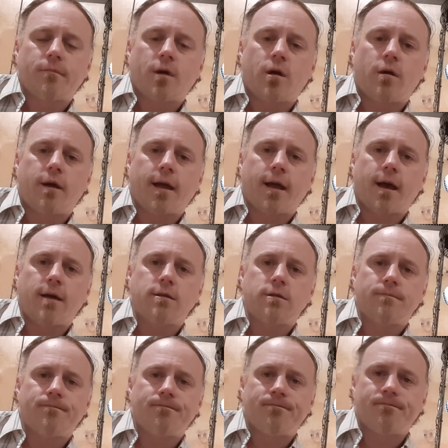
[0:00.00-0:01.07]
All right, guys.
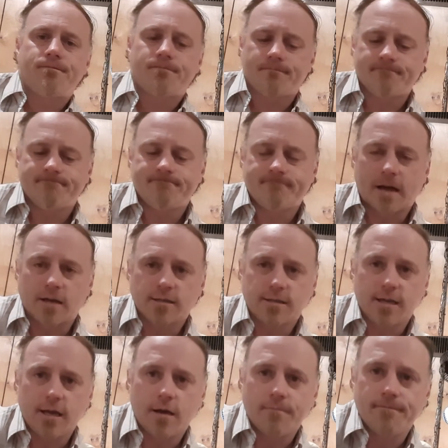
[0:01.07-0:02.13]
I'll
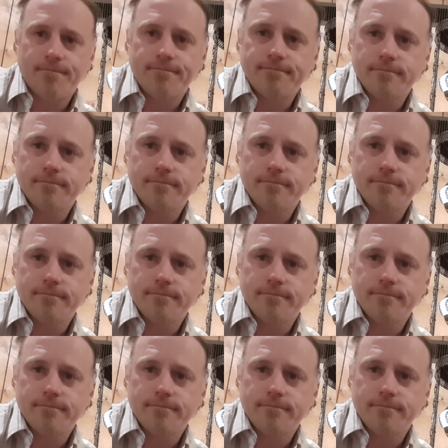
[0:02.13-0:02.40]
see you.